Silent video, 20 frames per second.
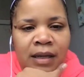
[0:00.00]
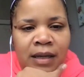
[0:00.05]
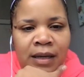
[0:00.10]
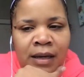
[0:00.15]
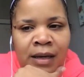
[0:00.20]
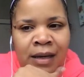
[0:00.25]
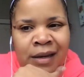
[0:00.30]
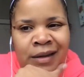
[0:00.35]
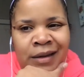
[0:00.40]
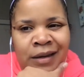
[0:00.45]

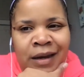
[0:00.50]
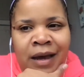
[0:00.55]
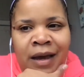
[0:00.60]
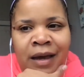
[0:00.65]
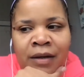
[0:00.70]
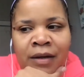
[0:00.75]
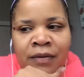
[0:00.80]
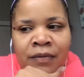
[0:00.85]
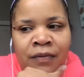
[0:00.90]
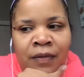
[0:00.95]
in
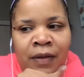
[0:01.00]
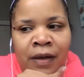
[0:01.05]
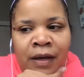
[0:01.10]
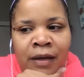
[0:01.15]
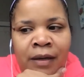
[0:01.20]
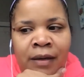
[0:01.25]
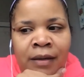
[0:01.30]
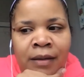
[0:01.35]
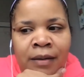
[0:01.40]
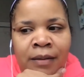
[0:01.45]
kind of like
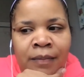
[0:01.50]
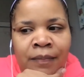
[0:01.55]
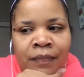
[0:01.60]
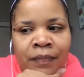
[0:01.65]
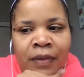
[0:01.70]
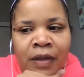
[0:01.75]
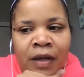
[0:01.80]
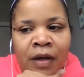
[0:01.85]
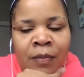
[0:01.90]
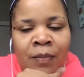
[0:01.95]
a,
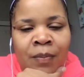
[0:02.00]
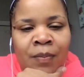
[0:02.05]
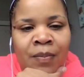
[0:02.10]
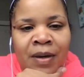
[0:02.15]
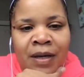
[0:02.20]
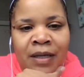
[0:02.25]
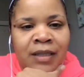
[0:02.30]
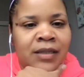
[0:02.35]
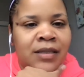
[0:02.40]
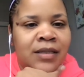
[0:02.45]
a
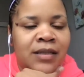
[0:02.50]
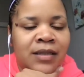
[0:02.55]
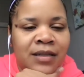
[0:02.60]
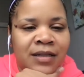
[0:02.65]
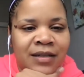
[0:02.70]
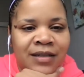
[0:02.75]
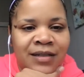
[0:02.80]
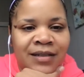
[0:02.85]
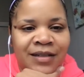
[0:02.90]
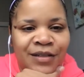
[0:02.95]
mixed
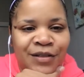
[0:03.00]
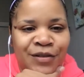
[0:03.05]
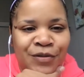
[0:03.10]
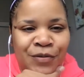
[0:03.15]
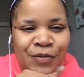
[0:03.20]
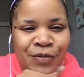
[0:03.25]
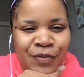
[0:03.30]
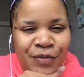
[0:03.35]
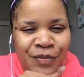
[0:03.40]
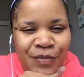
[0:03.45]

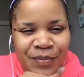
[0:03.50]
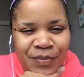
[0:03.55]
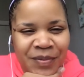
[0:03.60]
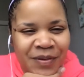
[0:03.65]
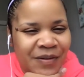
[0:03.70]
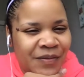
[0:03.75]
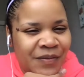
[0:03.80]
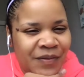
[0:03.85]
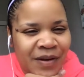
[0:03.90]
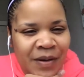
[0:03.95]
group
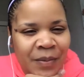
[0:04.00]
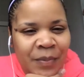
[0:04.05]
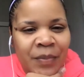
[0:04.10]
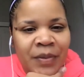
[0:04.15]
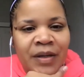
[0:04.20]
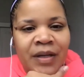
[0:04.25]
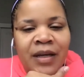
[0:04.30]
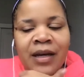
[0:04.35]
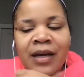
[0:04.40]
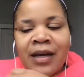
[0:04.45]
of
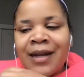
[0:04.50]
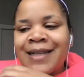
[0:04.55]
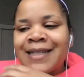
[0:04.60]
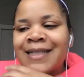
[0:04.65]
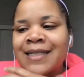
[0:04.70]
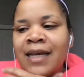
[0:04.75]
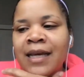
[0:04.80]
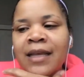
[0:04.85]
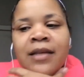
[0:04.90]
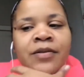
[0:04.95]
company. And I
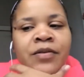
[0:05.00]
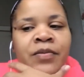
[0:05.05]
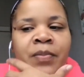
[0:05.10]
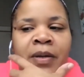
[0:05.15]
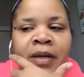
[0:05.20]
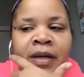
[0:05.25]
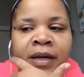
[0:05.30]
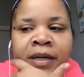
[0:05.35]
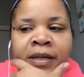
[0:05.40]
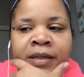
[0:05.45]
say this
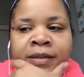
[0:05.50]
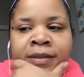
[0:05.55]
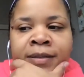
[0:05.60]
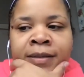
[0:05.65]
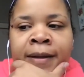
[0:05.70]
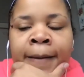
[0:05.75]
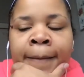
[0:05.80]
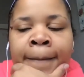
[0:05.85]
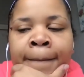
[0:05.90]
because